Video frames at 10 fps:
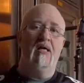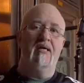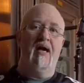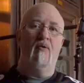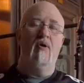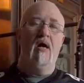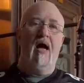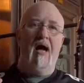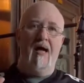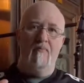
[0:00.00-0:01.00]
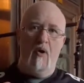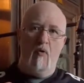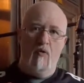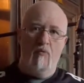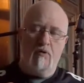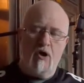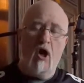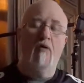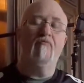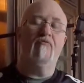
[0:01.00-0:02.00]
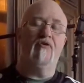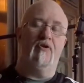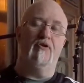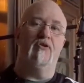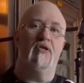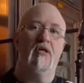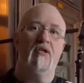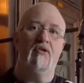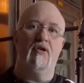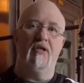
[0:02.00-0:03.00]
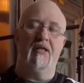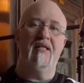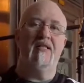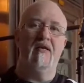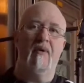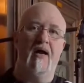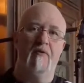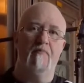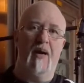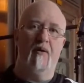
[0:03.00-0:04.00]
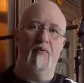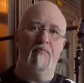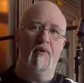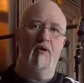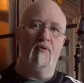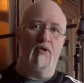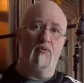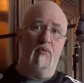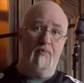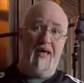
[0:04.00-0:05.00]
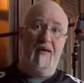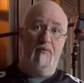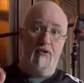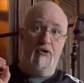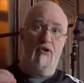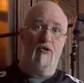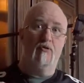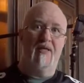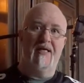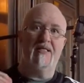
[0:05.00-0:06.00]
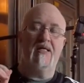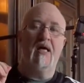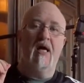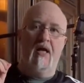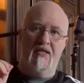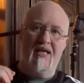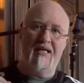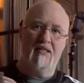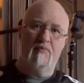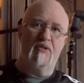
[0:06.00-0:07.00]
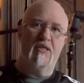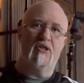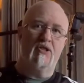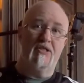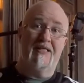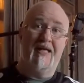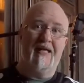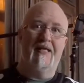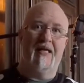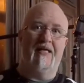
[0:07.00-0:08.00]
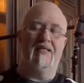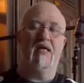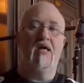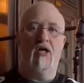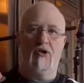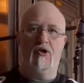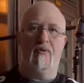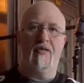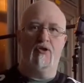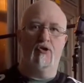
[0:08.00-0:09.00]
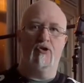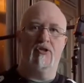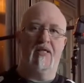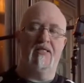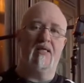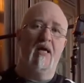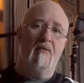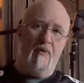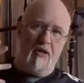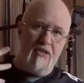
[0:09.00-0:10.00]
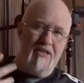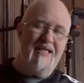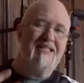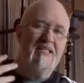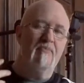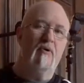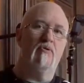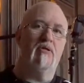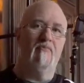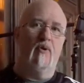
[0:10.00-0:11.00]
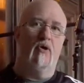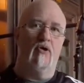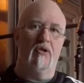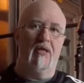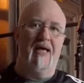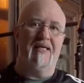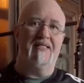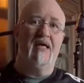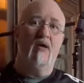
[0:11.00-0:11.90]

Now I'm confident that the lithium-ion powered Modus will be able to do this and take this position as key light and do it justice, because this is the most important light